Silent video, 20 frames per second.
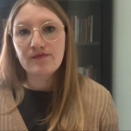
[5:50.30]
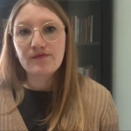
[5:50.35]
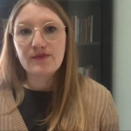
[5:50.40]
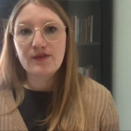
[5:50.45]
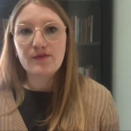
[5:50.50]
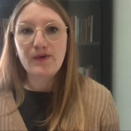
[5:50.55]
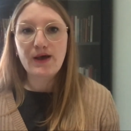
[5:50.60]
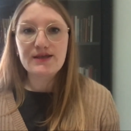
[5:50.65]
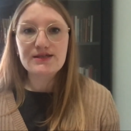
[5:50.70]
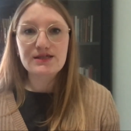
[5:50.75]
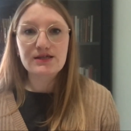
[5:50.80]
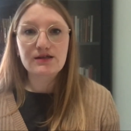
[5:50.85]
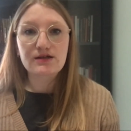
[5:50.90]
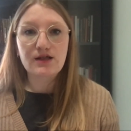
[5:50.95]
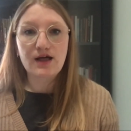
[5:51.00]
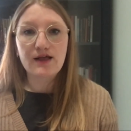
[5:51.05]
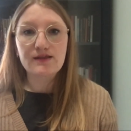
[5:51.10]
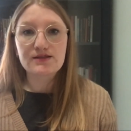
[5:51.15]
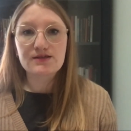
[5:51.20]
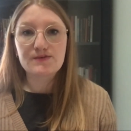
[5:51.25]
The passing
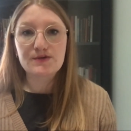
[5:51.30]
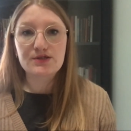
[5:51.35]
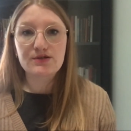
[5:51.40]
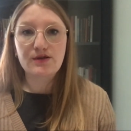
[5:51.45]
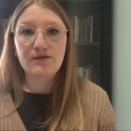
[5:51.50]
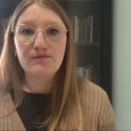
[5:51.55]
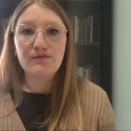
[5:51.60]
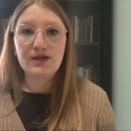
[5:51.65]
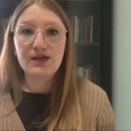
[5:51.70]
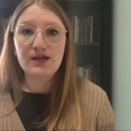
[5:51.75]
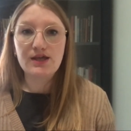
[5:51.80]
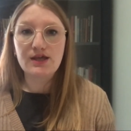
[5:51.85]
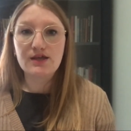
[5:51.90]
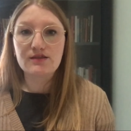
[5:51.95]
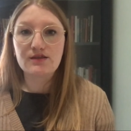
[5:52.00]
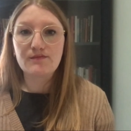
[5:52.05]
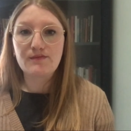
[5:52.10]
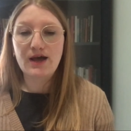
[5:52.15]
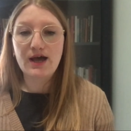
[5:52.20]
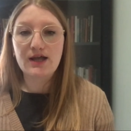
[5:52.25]
glance between me and
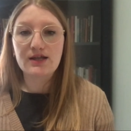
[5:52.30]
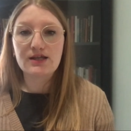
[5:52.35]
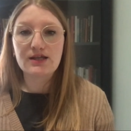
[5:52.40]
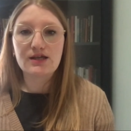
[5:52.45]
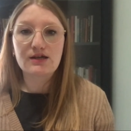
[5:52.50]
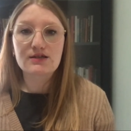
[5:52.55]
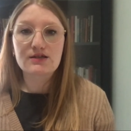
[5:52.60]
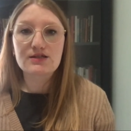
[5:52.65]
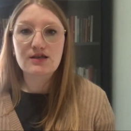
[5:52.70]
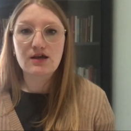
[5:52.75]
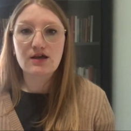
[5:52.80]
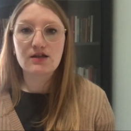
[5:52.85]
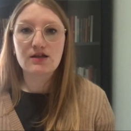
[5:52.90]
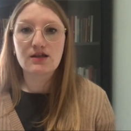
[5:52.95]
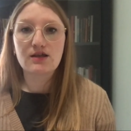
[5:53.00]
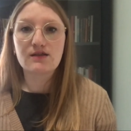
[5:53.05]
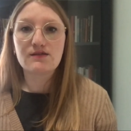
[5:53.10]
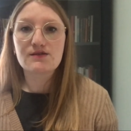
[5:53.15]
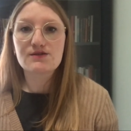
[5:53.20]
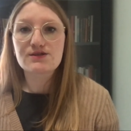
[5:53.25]
the man eating
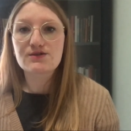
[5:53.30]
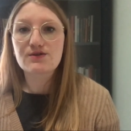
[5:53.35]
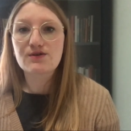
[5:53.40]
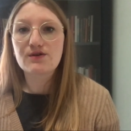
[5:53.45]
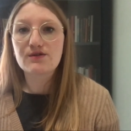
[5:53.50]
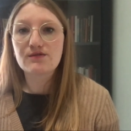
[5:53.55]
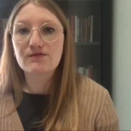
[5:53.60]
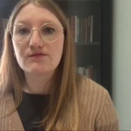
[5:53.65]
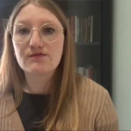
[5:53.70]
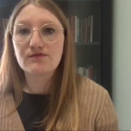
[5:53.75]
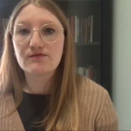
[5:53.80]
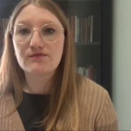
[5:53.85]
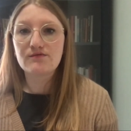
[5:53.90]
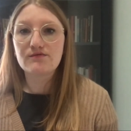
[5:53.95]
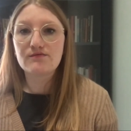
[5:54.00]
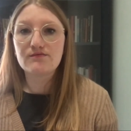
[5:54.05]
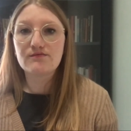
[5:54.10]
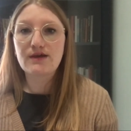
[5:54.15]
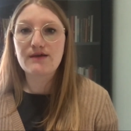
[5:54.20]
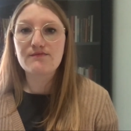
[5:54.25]
asani in the sun,
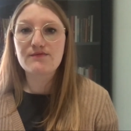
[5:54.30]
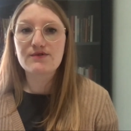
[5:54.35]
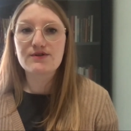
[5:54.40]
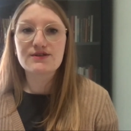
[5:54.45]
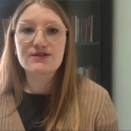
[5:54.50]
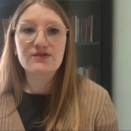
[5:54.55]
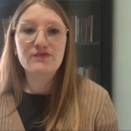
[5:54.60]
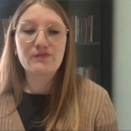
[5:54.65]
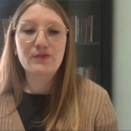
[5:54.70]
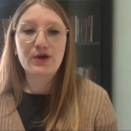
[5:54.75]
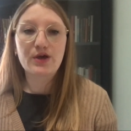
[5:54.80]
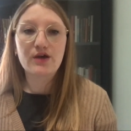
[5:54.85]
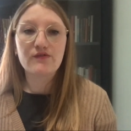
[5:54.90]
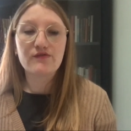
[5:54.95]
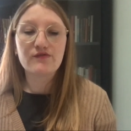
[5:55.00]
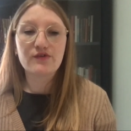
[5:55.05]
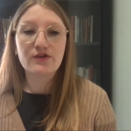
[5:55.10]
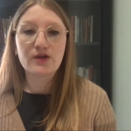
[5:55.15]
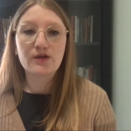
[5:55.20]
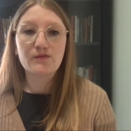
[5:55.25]
memories of
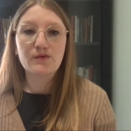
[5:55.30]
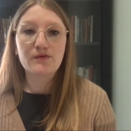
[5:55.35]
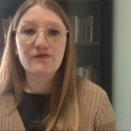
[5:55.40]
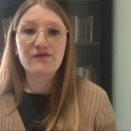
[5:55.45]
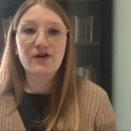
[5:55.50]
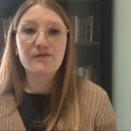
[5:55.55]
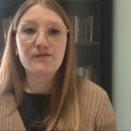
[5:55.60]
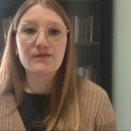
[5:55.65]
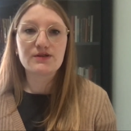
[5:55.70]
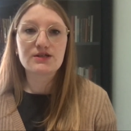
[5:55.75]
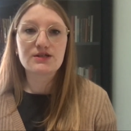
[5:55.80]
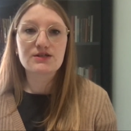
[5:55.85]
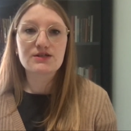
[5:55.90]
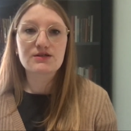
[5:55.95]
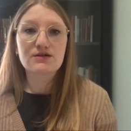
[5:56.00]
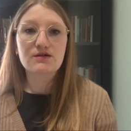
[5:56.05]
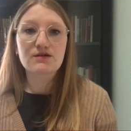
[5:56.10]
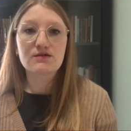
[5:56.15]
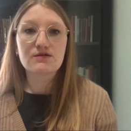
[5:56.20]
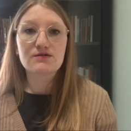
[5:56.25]
perfume and family
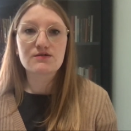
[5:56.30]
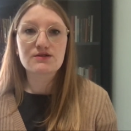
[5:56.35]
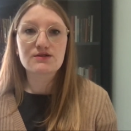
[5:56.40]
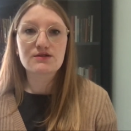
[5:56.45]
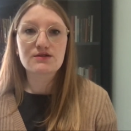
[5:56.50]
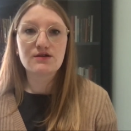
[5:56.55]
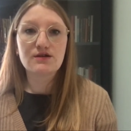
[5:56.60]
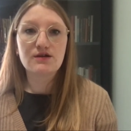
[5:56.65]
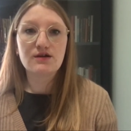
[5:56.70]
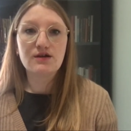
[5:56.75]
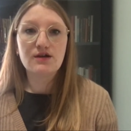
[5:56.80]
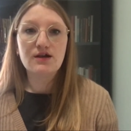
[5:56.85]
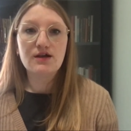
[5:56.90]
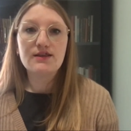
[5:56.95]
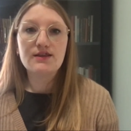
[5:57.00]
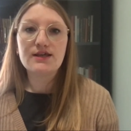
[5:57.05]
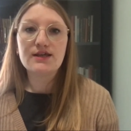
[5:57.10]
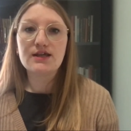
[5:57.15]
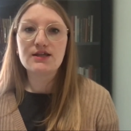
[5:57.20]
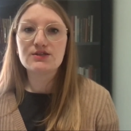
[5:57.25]
discos,
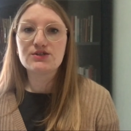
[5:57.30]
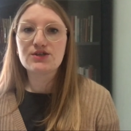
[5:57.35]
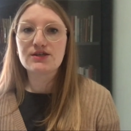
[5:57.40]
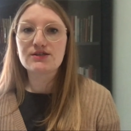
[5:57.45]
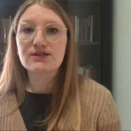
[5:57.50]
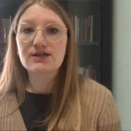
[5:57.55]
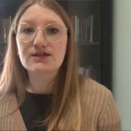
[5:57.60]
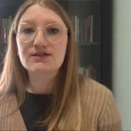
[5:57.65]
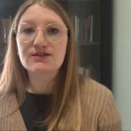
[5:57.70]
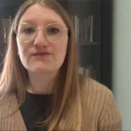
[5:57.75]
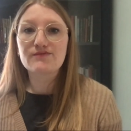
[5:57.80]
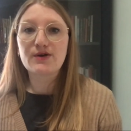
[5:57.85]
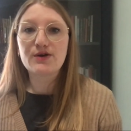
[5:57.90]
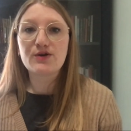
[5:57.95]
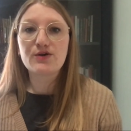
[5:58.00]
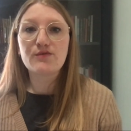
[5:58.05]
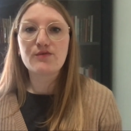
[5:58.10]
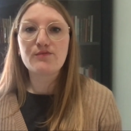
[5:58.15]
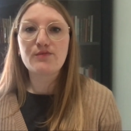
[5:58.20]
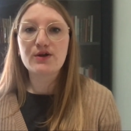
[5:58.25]
the energetics of my
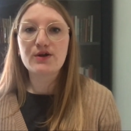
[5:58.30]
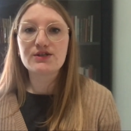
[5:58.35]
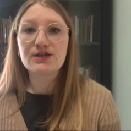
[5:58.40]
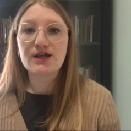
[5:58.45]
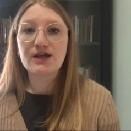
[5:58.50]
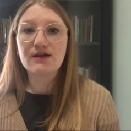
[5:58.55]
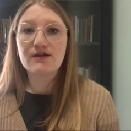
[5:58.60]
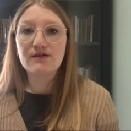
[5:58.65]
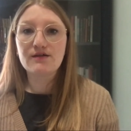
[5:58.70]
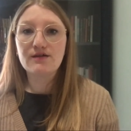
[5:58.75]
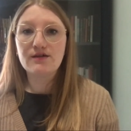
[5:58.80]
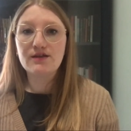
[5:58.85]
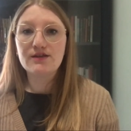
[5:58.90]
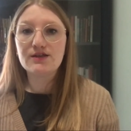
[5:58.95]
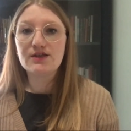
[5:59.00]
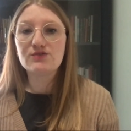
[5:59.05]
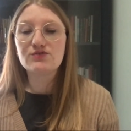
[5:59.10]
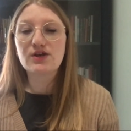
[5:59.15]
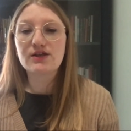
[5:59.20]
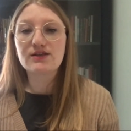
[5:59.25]
own body,
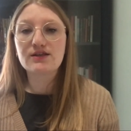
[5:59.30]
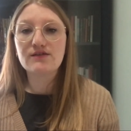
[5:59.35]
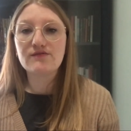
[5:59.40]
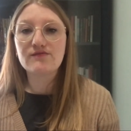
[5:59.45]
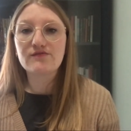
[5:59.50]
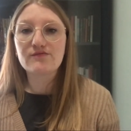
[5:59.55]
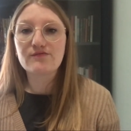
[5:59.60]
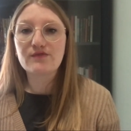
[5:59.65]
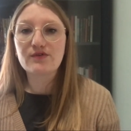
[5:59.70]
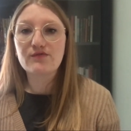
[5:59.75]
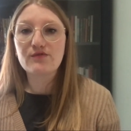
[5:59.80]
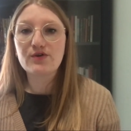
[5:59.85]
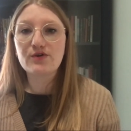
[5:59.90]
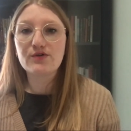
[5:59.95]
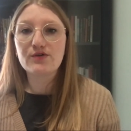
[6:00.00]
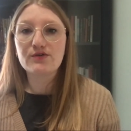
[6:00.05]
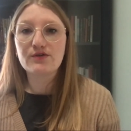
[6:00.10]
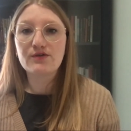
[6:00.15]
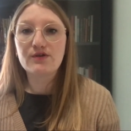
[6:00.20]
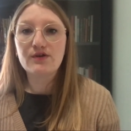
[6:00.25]
the adrenaline from the
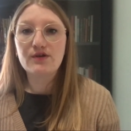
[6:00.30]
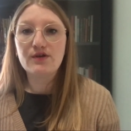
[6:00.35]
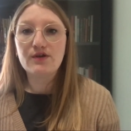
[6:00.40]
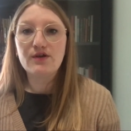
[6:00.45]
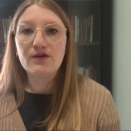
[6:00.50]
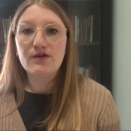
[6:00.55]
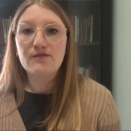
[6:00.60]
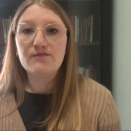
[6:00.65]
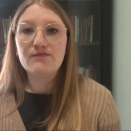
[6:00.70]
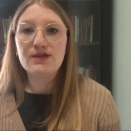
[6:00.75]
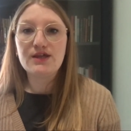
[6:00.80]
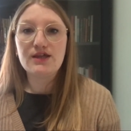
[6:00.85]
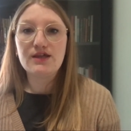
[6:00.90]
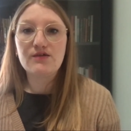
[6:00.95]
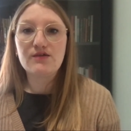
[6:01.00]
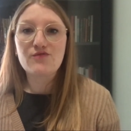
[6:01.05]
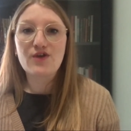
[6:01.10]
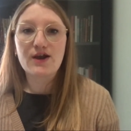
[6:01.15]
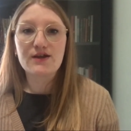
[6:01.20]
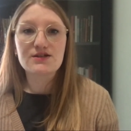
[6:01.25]
run,
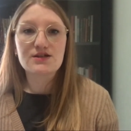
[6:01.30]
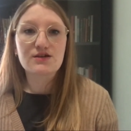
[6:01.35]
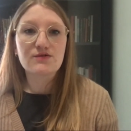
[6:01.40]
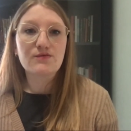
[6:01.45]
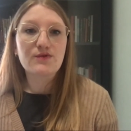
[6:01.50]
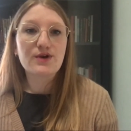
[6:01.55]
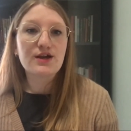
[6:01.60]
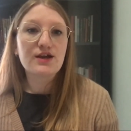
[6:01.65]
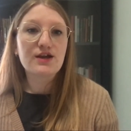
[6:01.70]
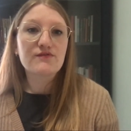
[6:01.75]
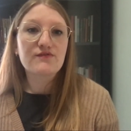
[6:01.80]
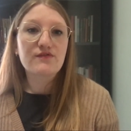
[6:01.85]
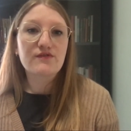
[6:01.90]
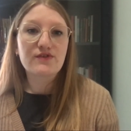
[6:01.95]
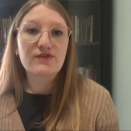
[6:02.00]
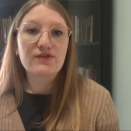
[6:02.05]
me riding a wave of